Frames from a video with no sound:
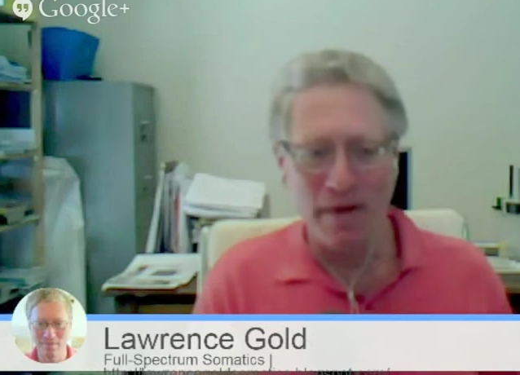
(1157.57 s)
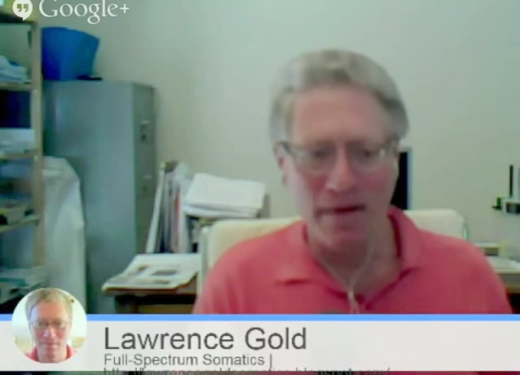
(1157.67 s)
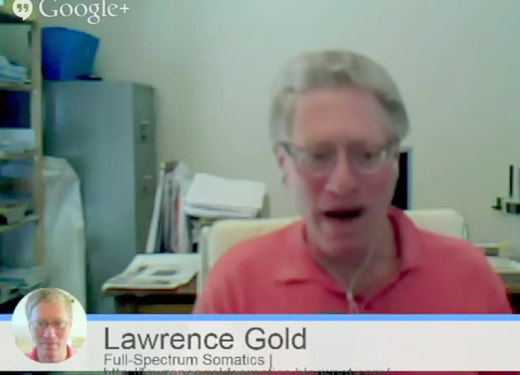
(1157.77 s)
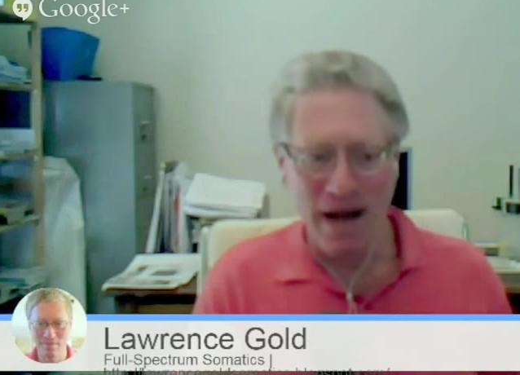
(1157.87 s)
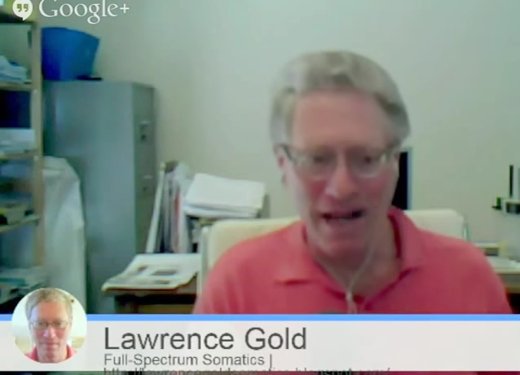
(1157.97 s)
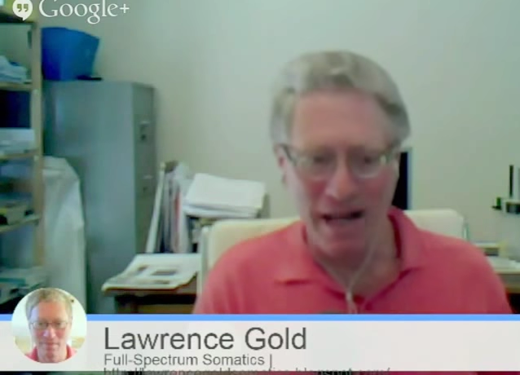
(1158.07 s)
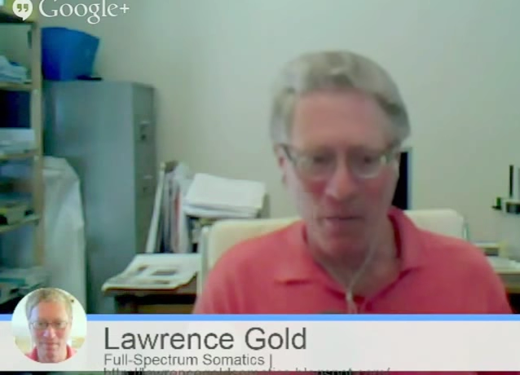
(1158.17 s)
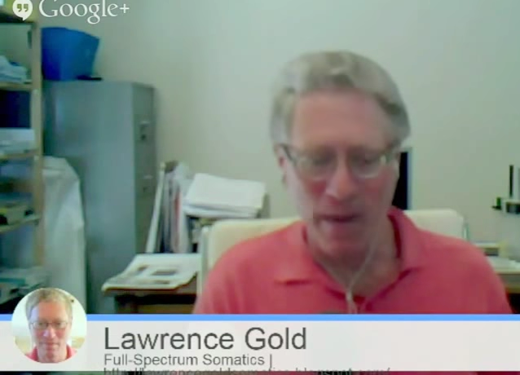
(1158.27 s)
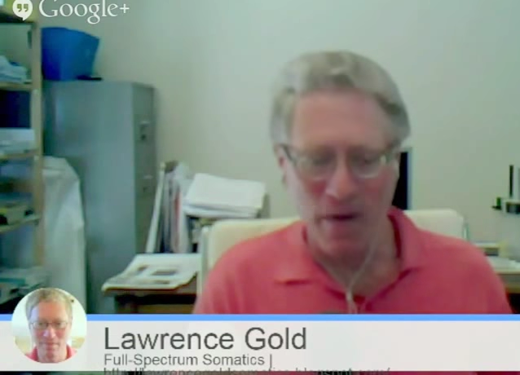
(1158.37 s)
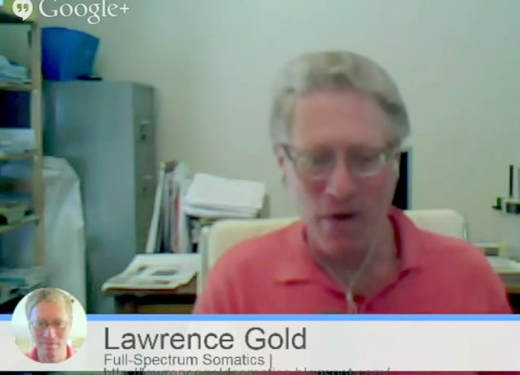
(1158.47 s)
Speaker 1: know they've got
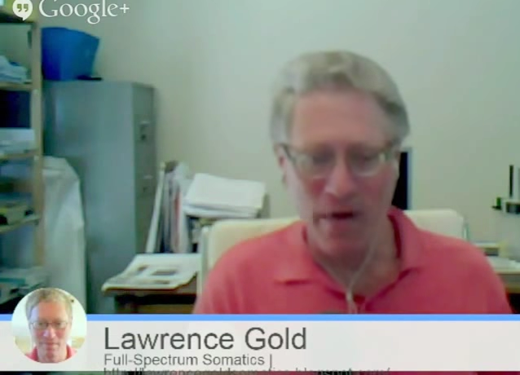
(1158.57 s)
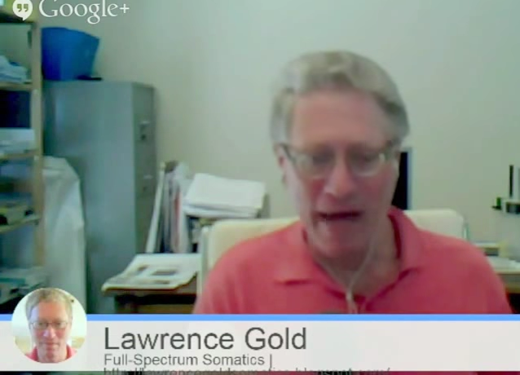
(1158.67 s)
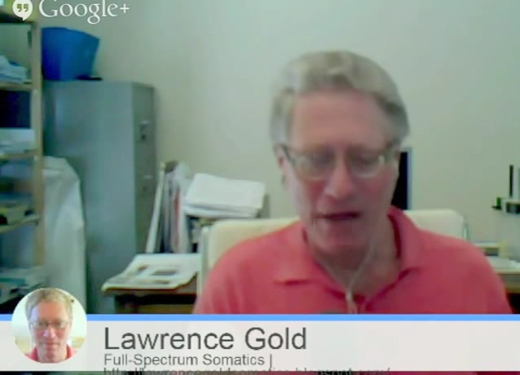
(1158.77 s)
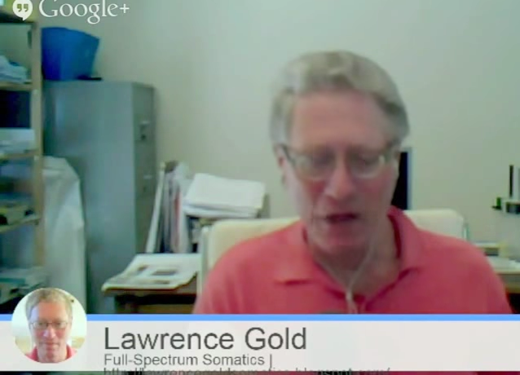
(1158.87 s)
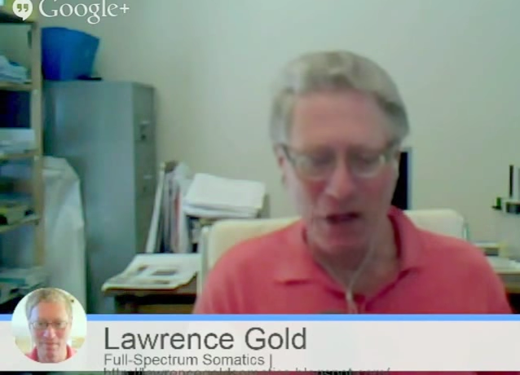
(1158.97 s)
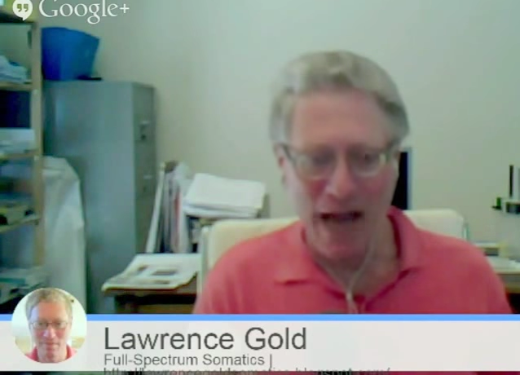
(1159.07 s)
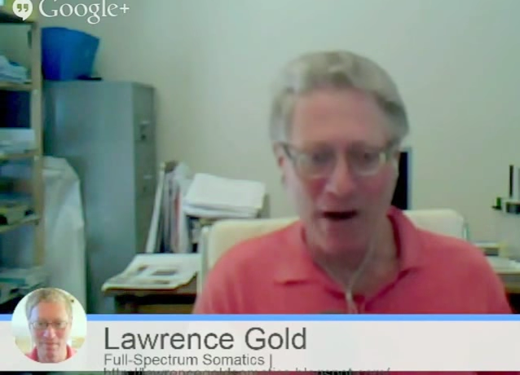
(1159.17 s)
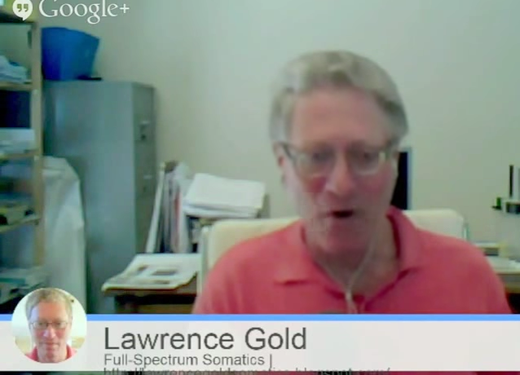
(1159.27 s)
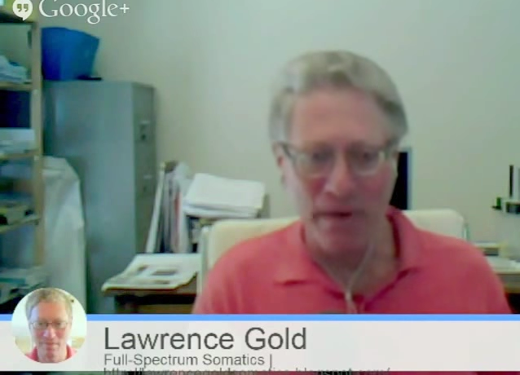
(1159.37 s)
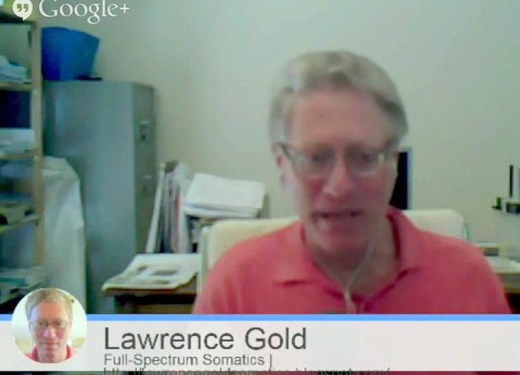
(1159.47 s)
it. And we call that
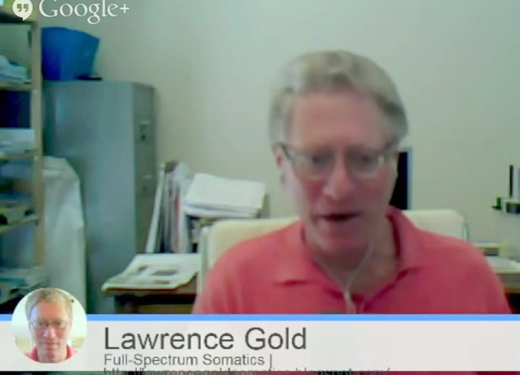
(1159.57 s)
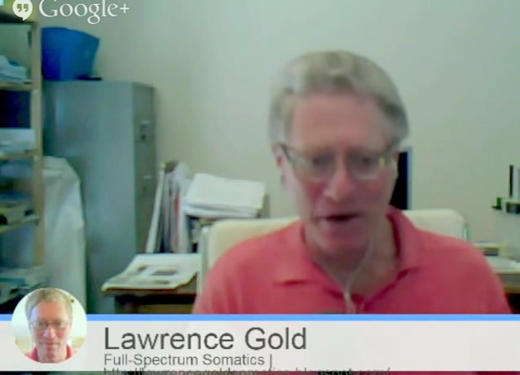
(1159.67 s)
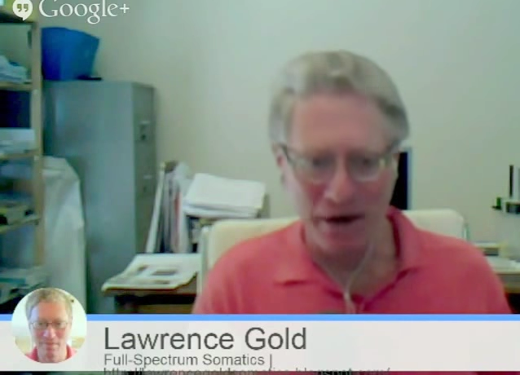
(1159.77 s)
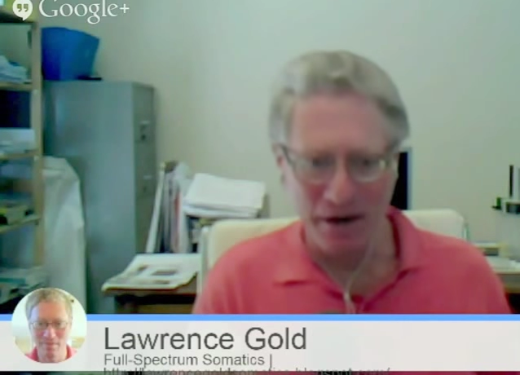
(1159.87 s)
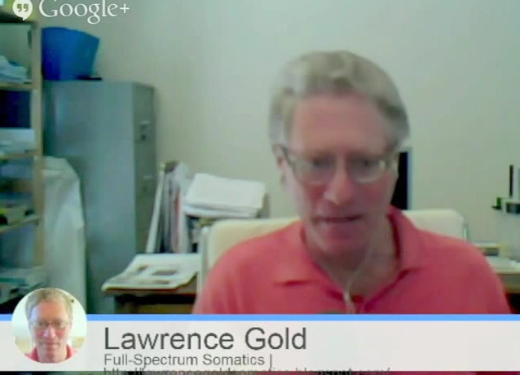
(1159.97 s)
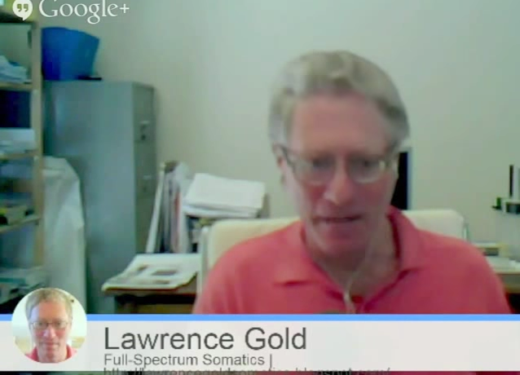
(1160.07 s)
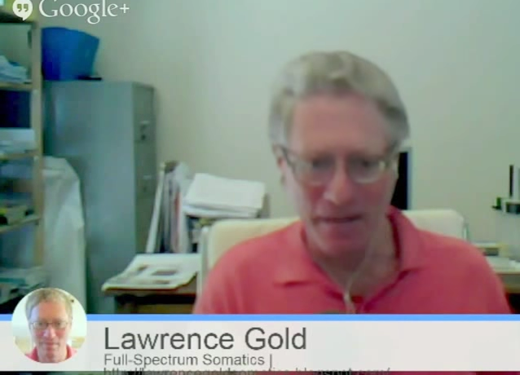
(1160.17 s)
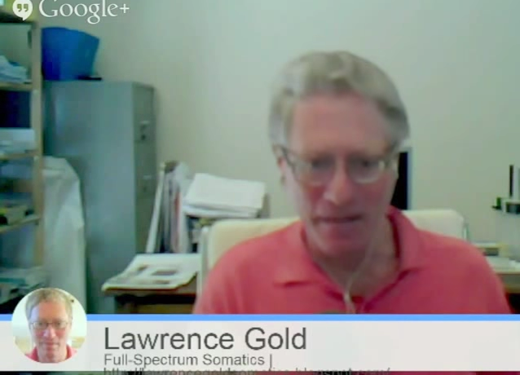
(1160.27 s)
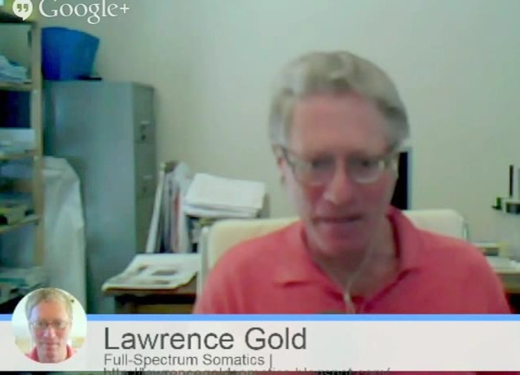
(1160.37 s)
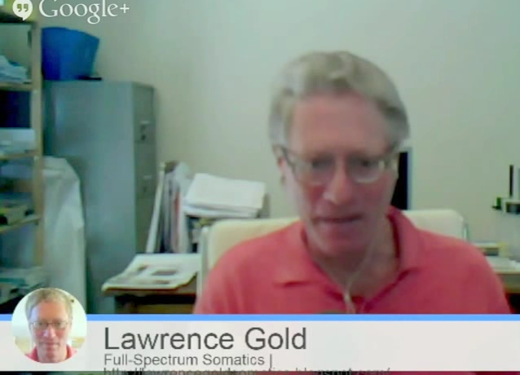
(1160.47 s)
shadow material.
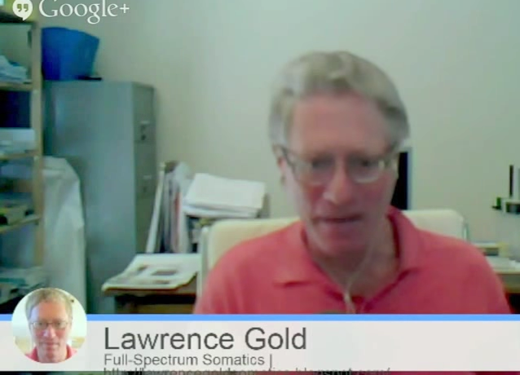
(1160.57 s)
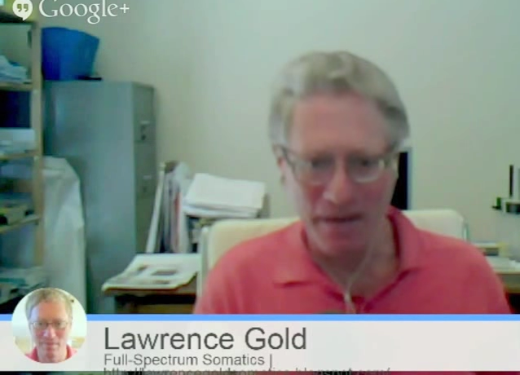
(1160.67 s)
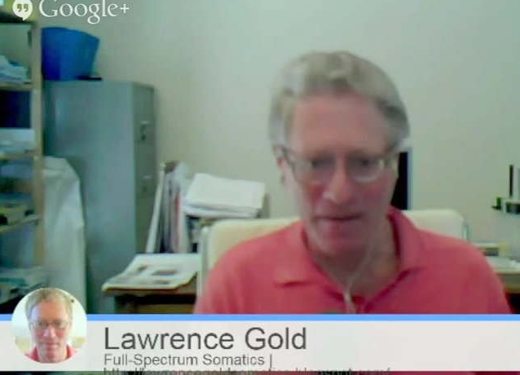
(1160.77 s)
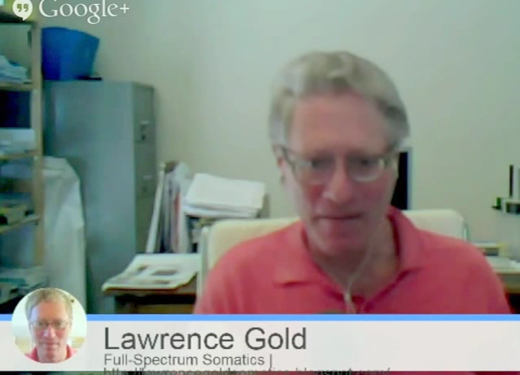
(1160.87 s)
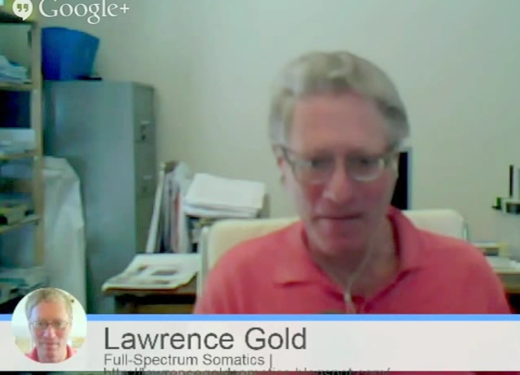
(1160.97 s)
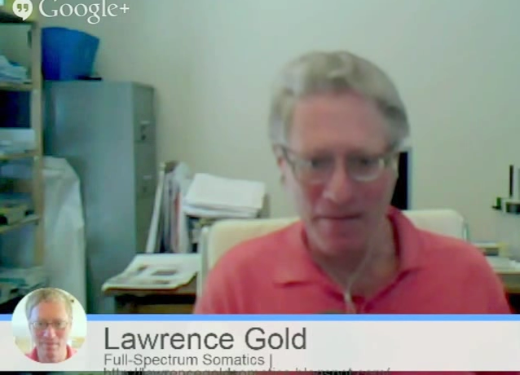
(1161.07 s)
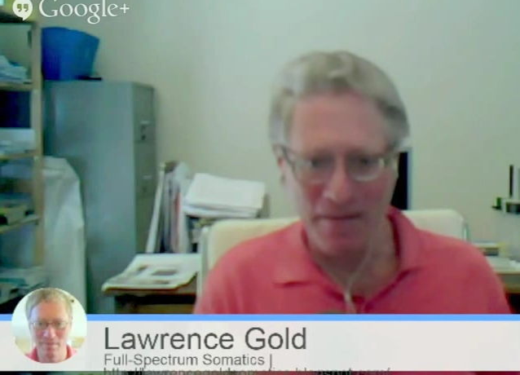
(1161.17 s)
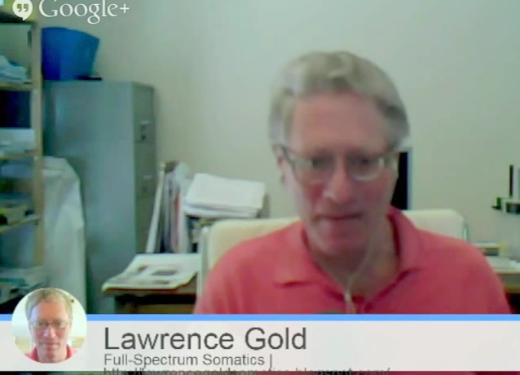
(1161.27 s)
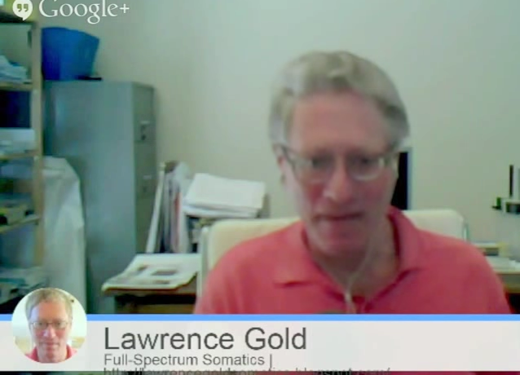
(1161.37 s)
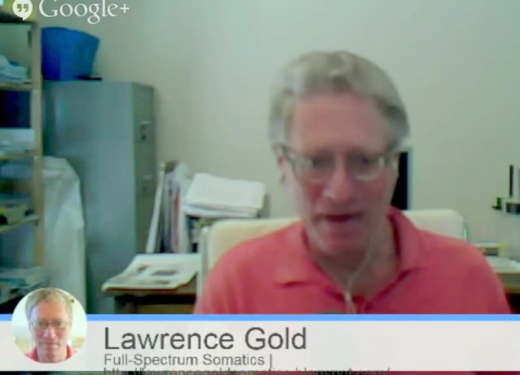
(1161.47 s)
So